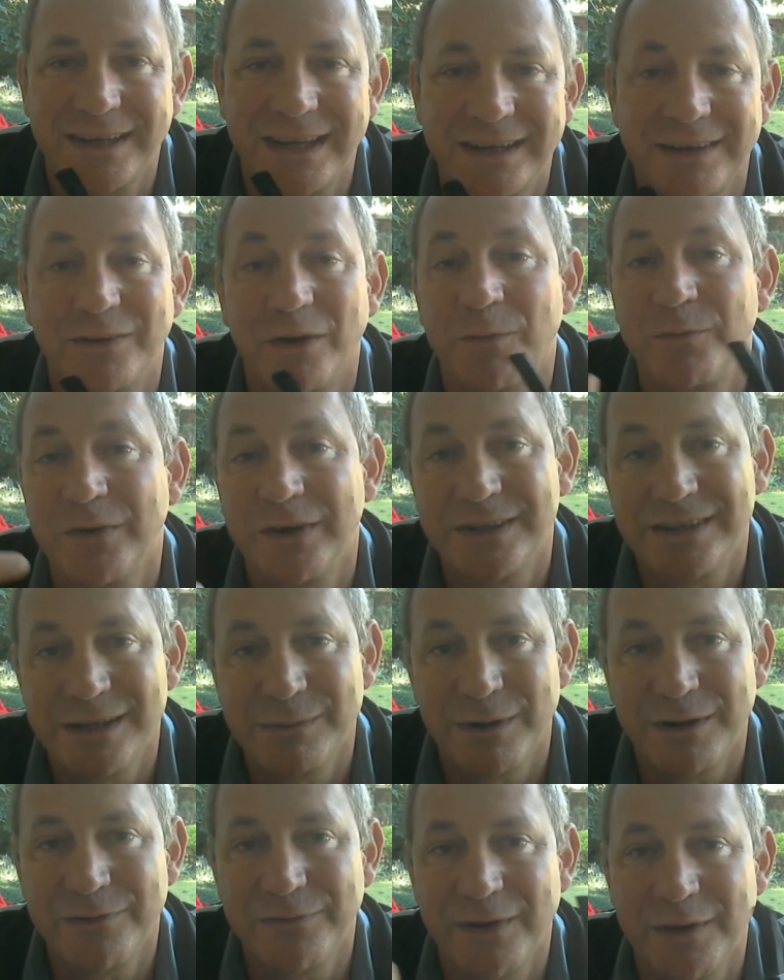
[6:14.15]
And obviously,
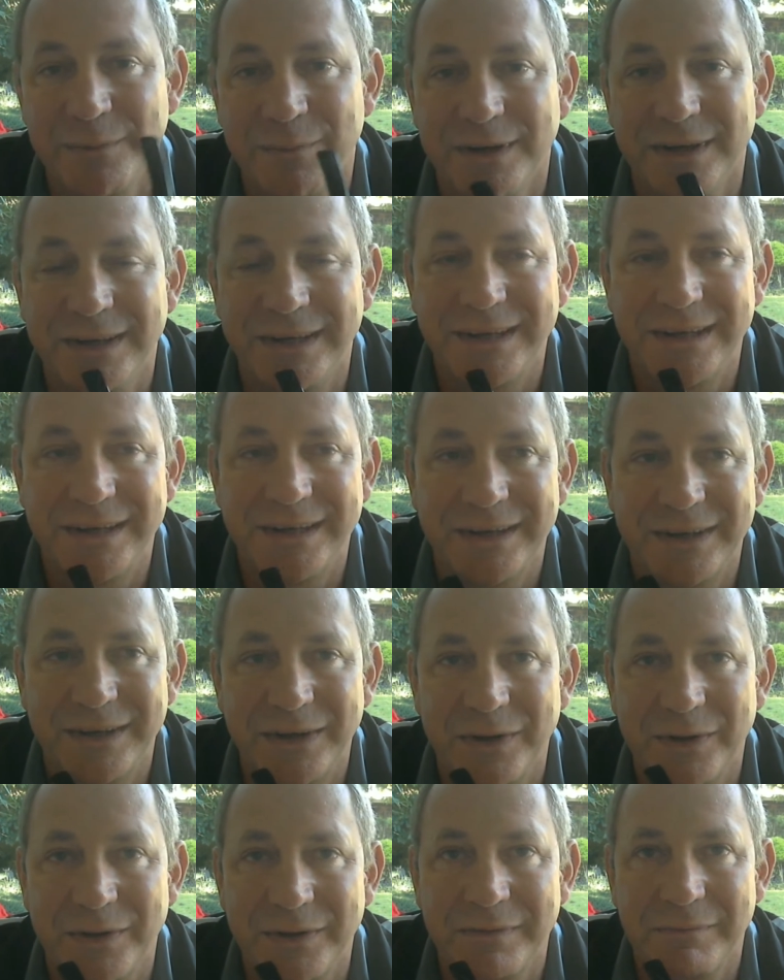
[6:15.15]
my family, you
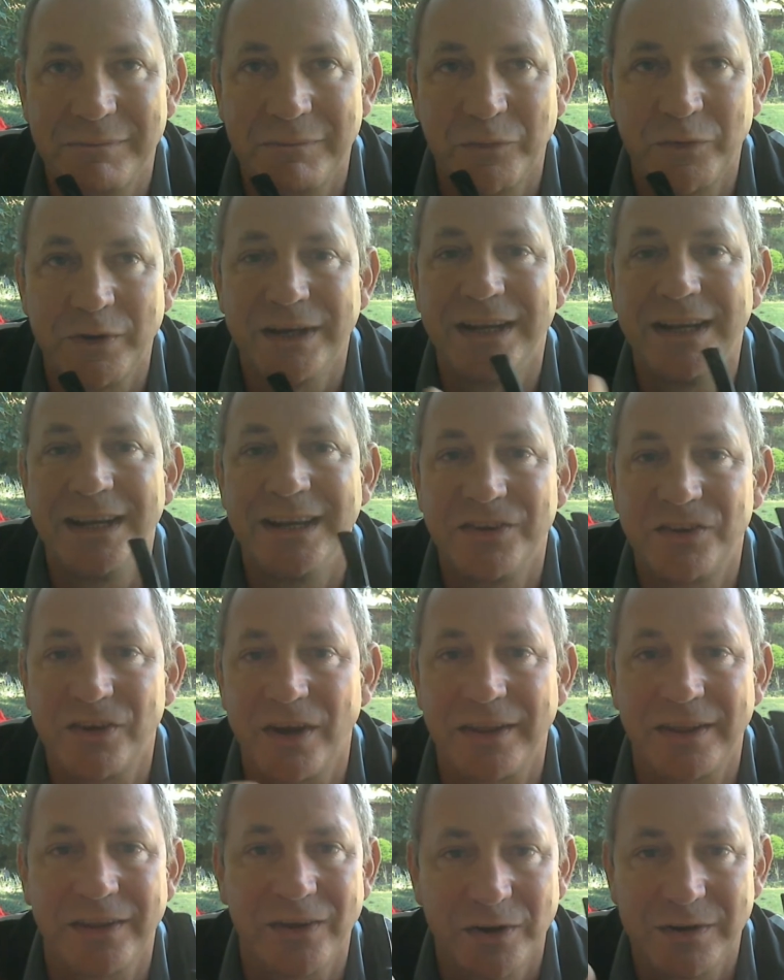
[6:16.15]
know, we need each
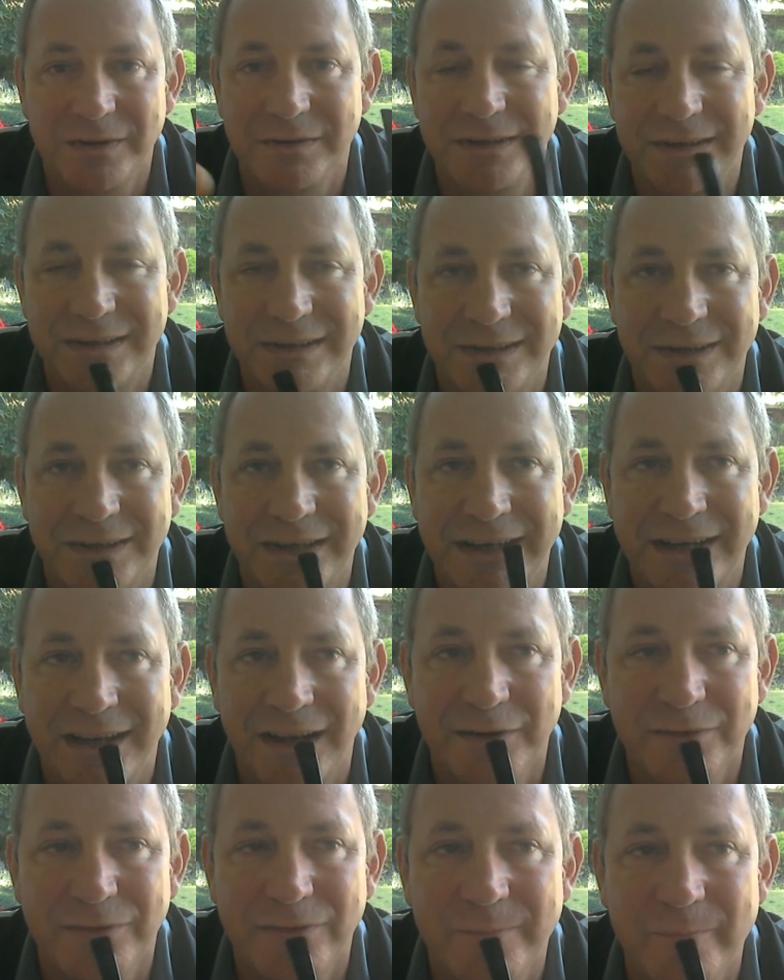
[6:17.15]
other in
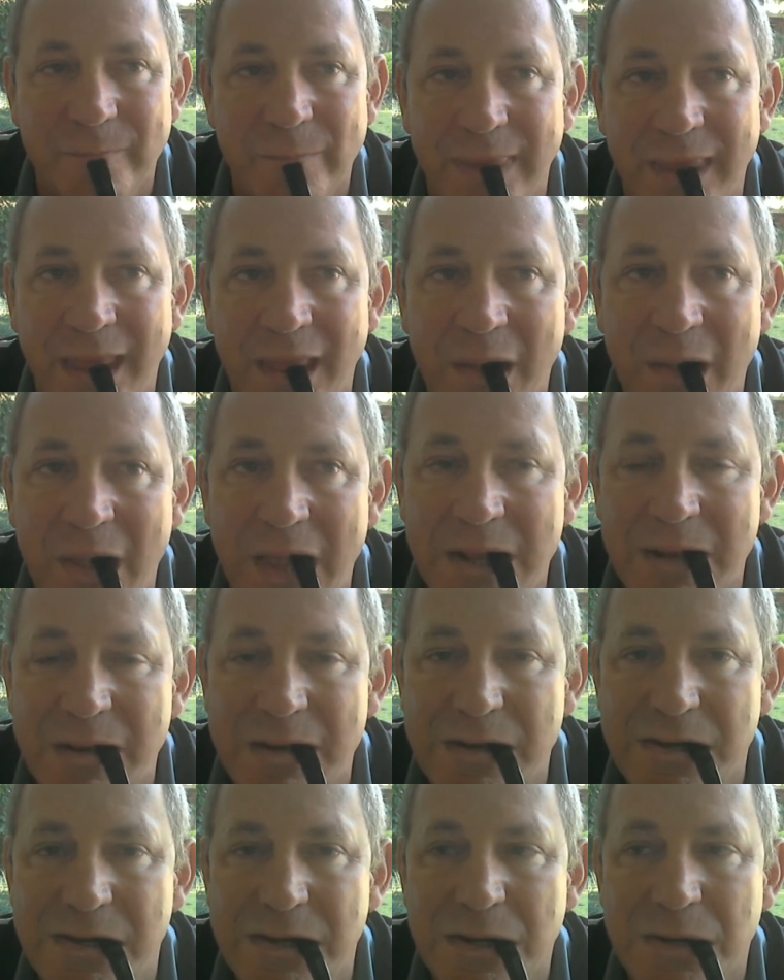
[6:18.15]
life.
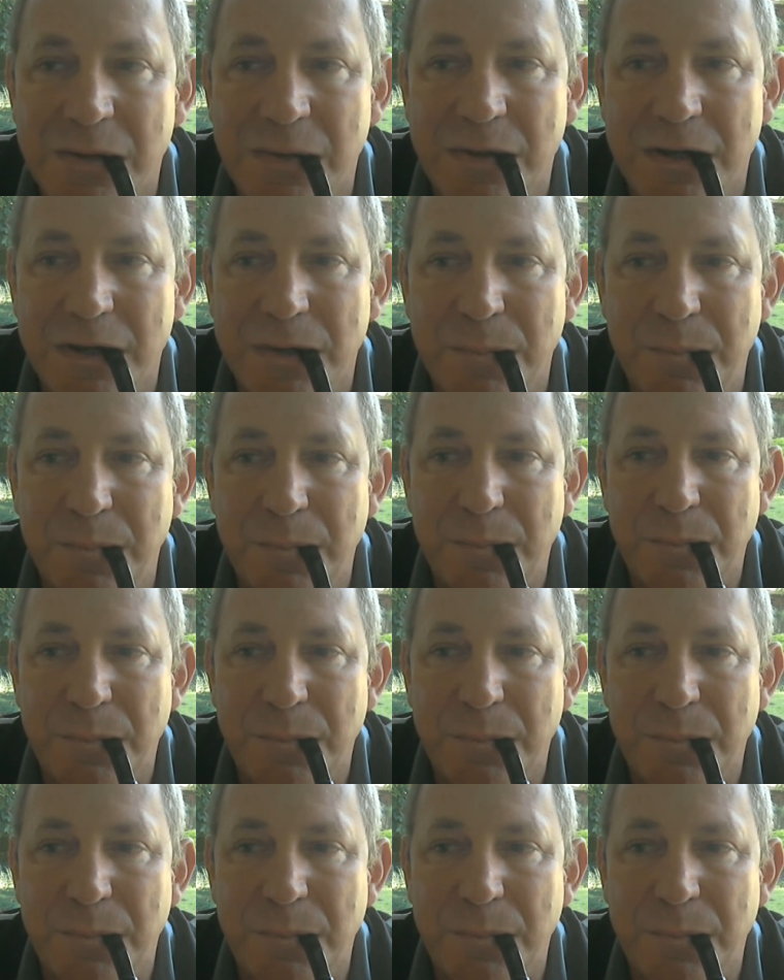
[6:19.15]
So,